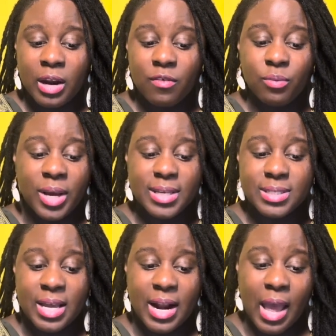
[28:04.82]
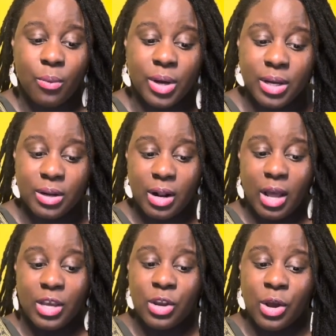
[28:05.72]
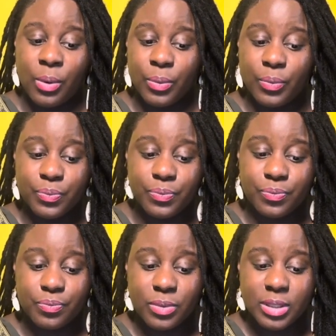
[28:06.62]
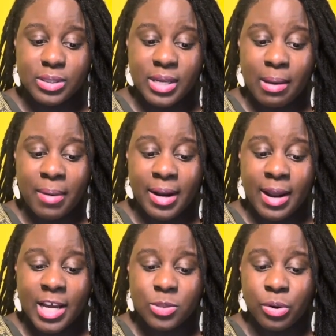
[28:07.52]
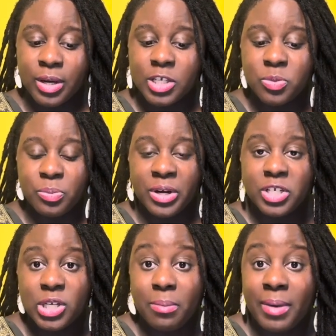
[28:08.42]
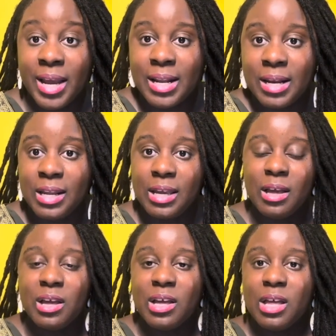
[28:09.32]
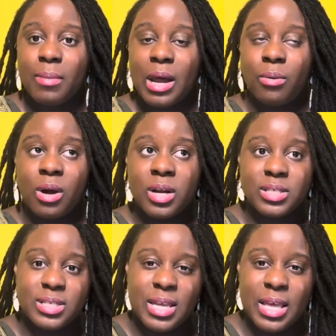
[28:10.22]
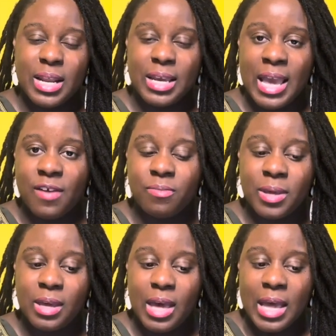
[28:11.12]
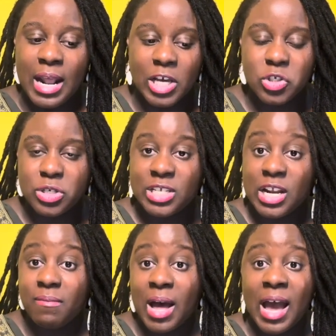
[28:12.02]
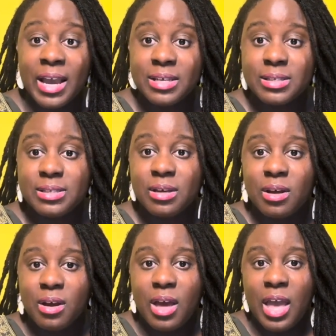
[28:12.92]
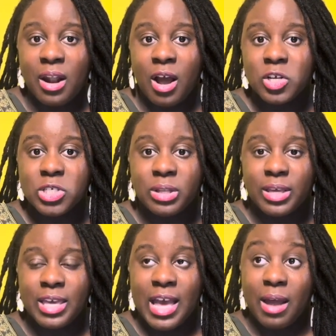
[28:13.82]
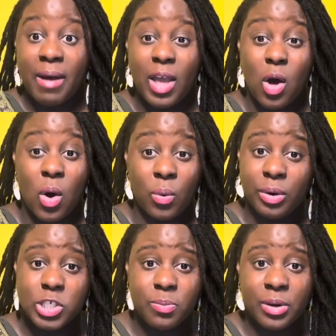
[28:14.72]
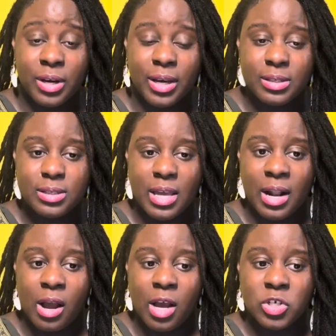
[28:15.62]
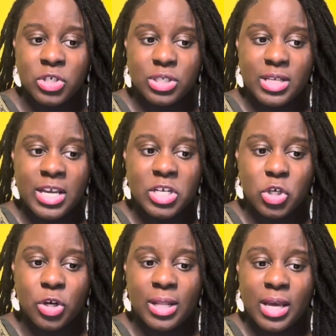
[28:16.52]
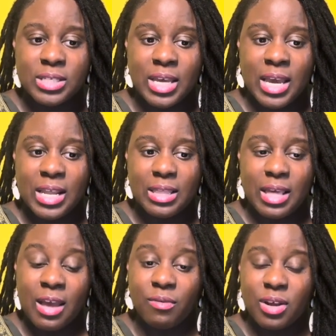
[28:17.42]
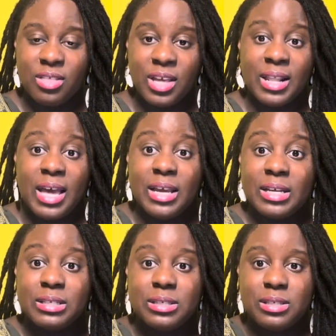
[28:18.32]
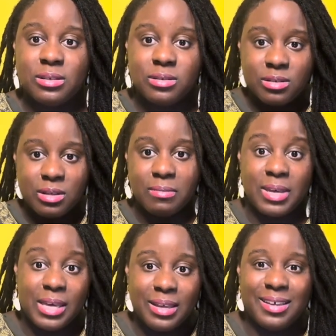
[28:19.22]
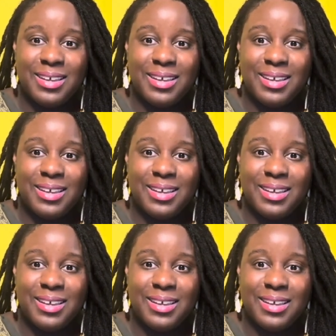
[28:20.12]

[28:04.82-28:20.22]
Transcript: of ways that I would, you know, say that my diasporic experience shaped my identity, but I would honestly say that it gave me an extra set of eyes, and not just looking at my own experience and not just internalizing everything that it's me,